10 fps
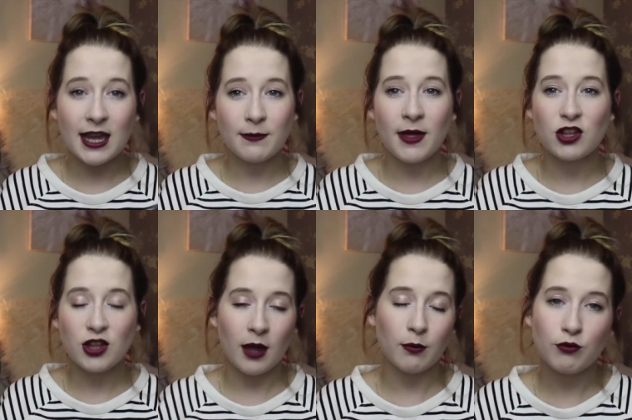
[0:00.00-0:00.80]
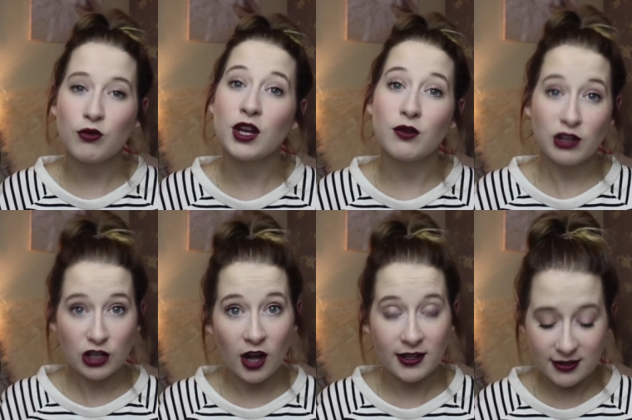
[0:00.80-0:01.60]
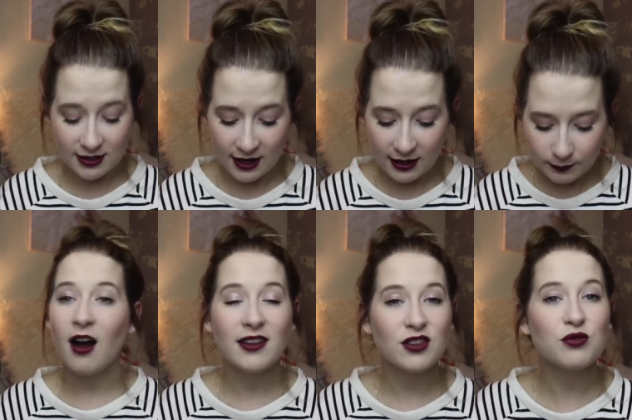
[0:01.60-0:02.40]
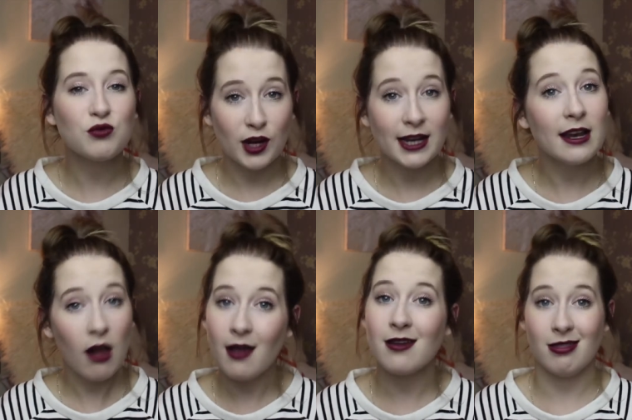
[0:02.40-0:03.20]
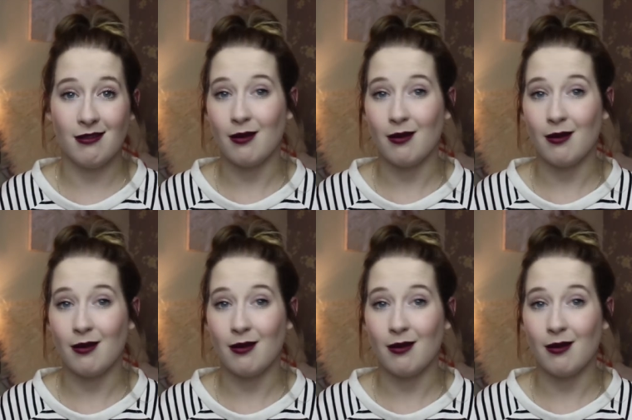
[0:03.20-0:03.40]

keep their shape really really nicely. I just really like